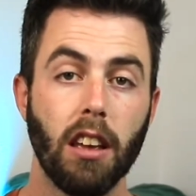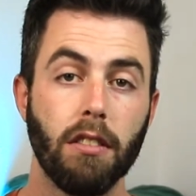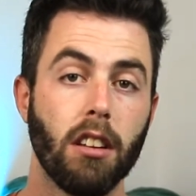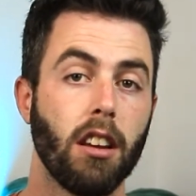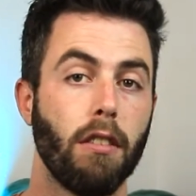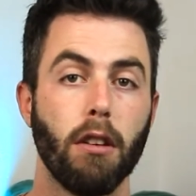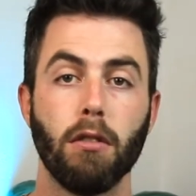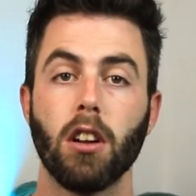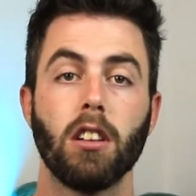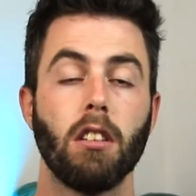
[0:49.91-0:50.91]
even if you've
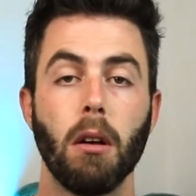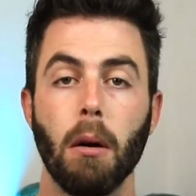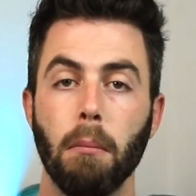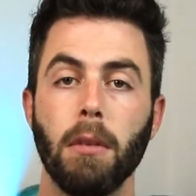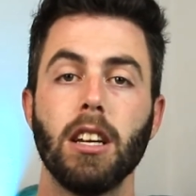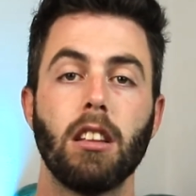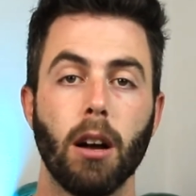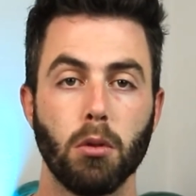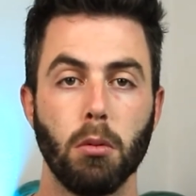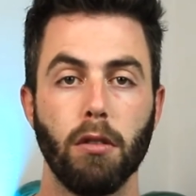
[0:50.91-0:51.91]
done it many
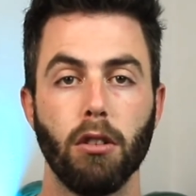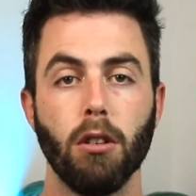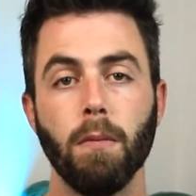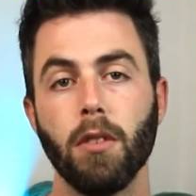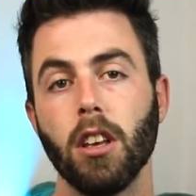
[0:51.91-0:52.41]
times before.